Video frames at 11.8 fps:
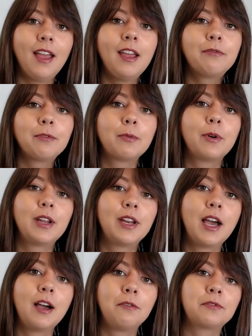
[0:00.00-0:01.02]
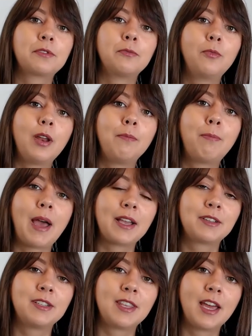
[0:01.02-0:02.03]
everyone else went
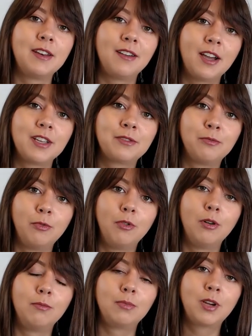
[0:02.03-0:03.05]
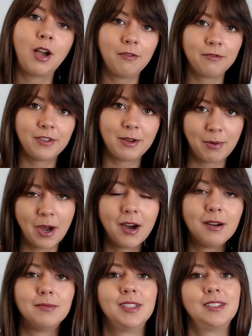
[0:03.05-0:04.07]
back to their nice, warm, comfy
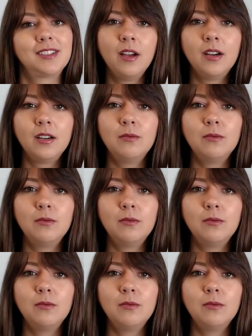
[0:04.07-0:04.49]
apartment.